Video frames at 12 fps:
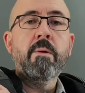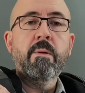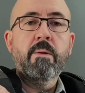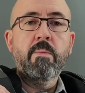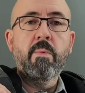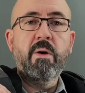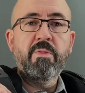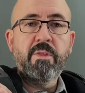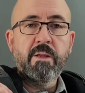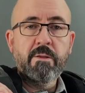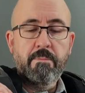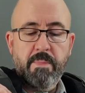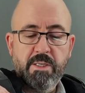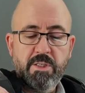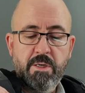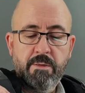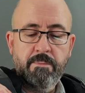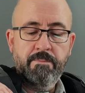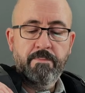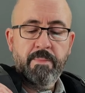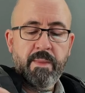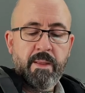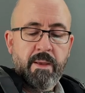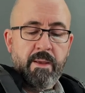One thing to mention,
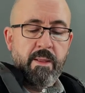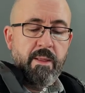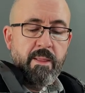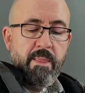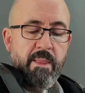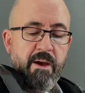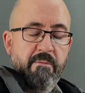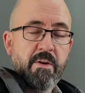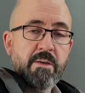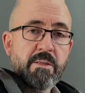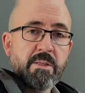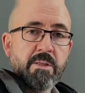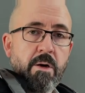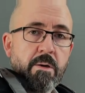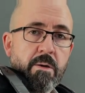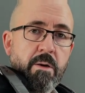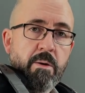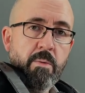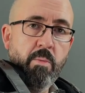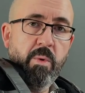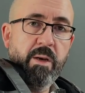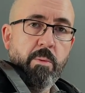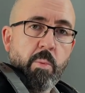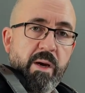never start with
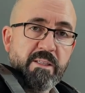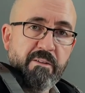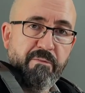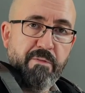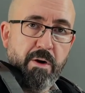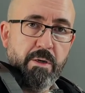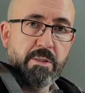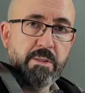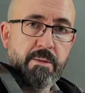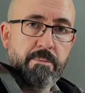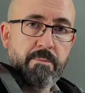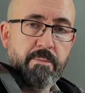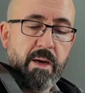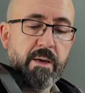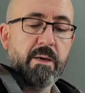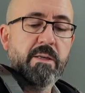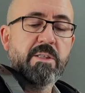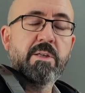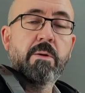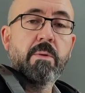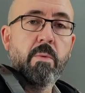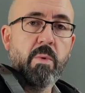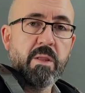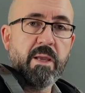the waist first. I'm gonna show you
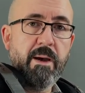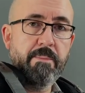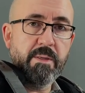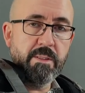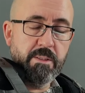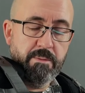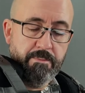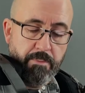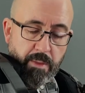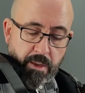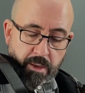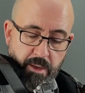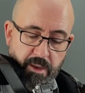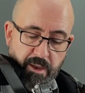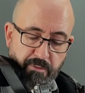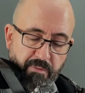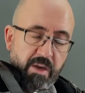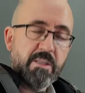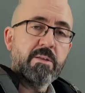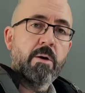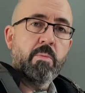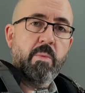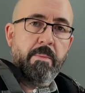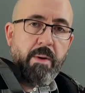what happens. If I
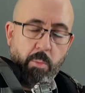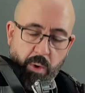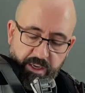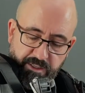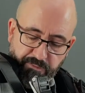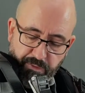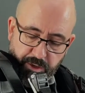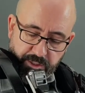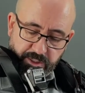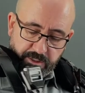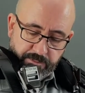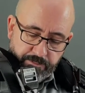start with my waist first,